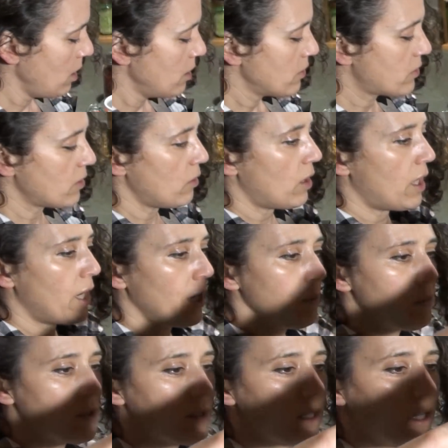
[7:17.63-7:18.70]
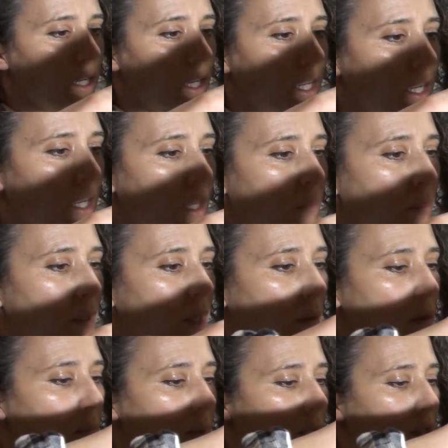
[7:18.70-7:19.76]
So I'm just going to add
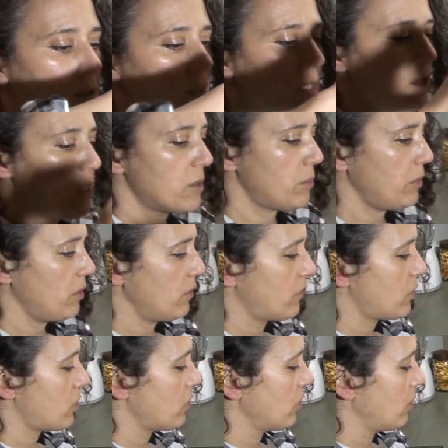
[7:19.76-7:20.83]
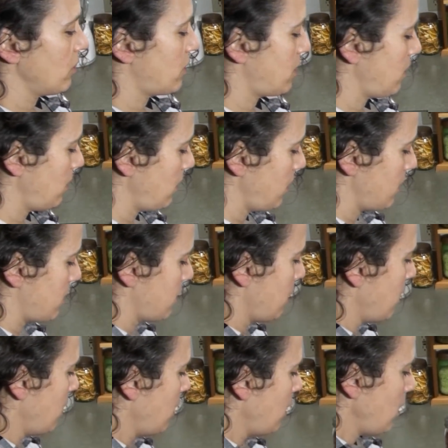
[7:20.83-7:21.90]
probably about a teaspoon of sugar to this.
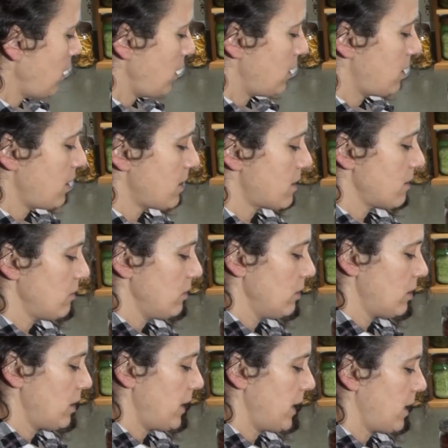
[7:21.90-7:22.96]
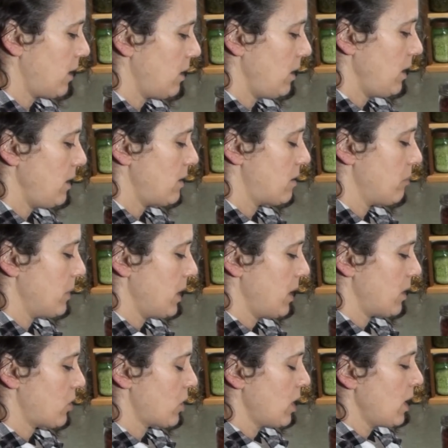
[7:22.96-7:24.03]
It doesn't look like it needs
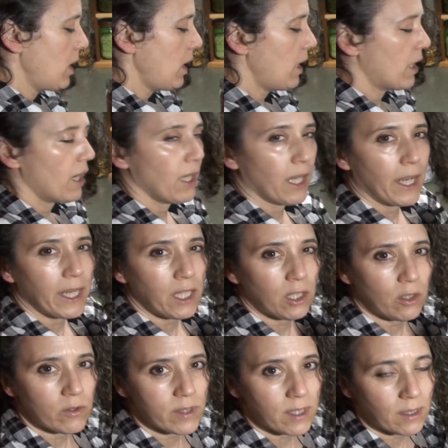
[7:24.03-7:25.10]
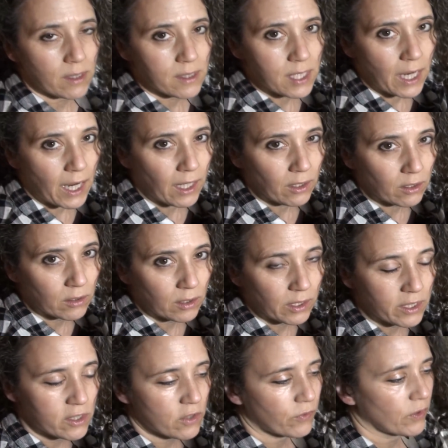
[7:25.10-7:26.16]
much. And I like using the Tattler
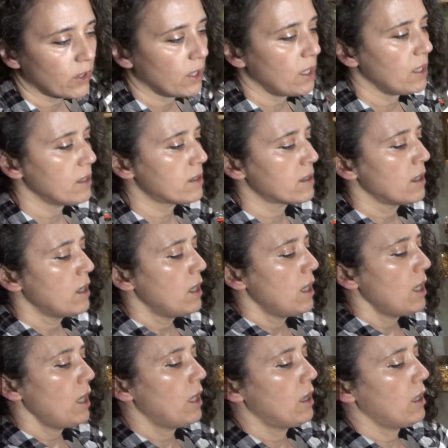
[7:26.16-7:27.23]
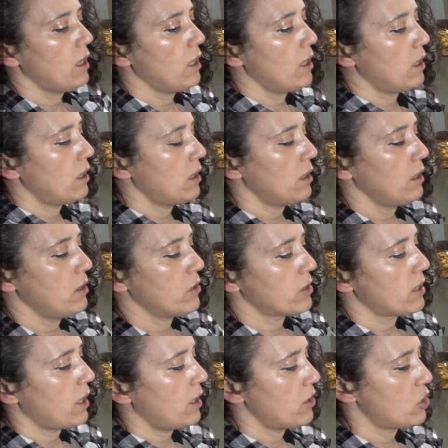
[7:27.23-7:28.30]
lids for these and then
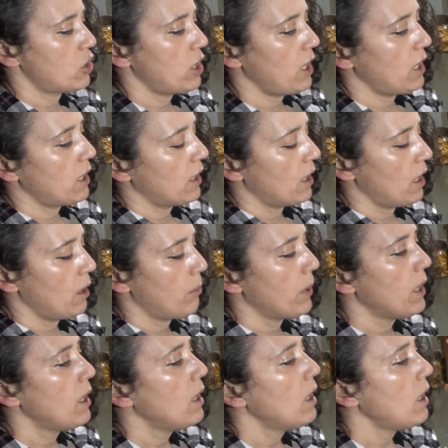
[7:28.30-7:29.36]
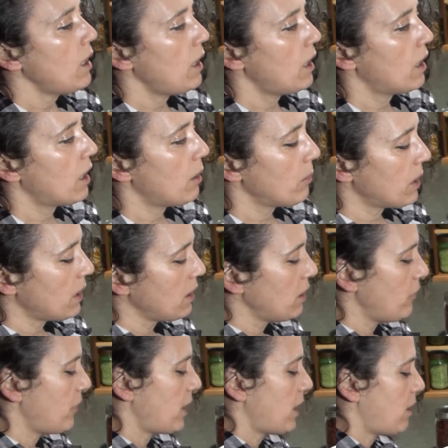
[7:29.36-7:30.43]
just kind of shake it up. And I'm going to
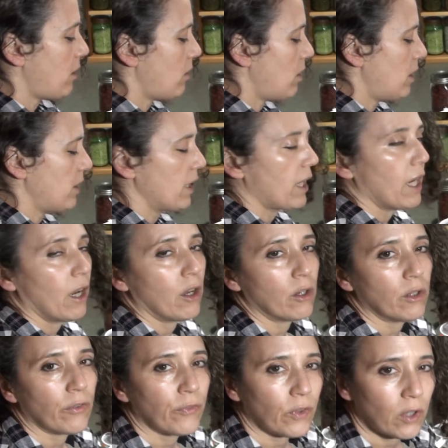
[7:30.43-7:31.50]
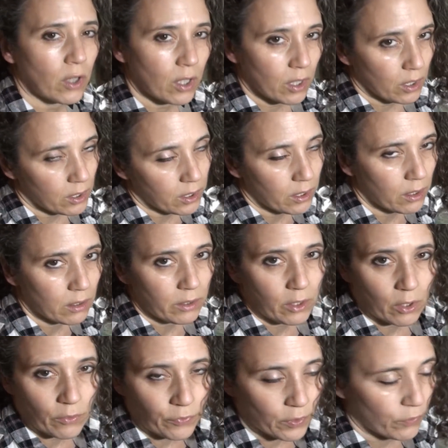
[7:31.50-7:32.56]
leave it out on the counter for a little, you
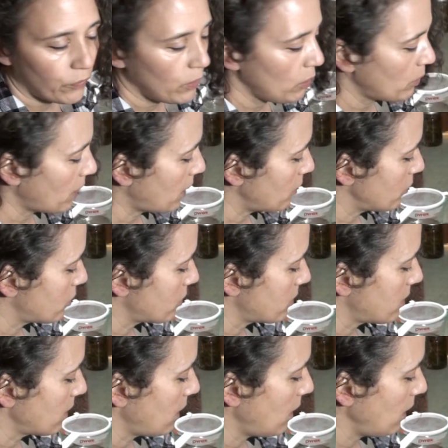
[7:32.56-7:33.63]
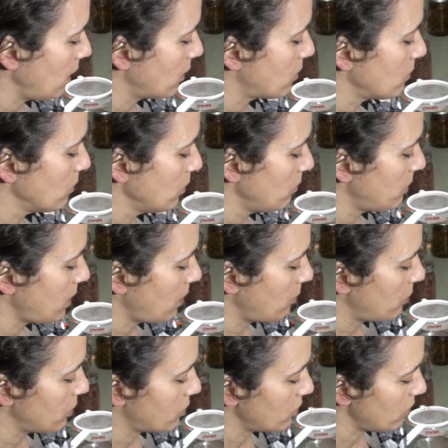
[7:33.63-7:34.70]
know, for a few hours just to kind of get to room
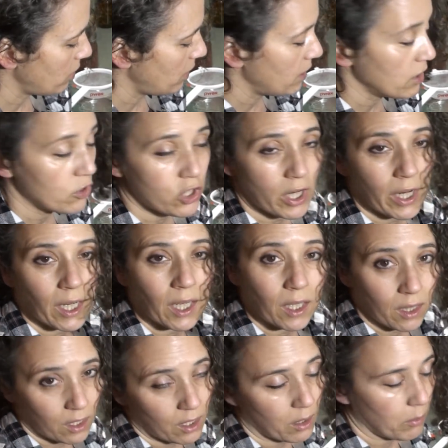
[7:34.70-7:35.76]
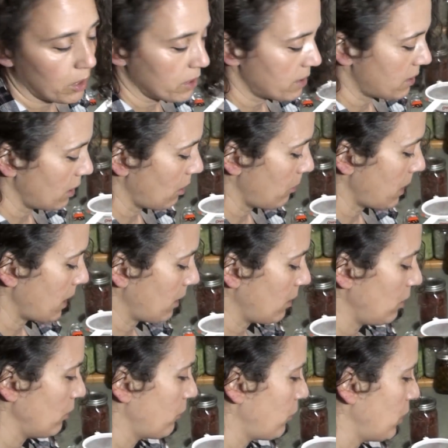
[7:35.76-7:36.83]
temperature and then check it. And then I'm going to stick it back in
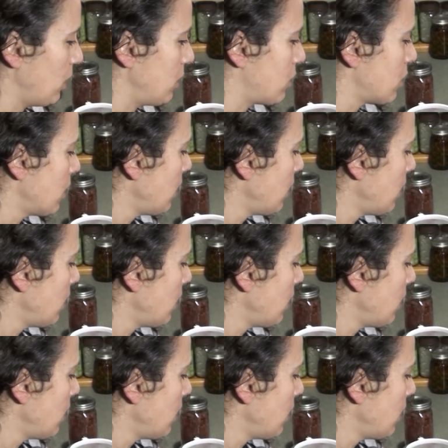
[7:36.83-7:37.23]
the fridge.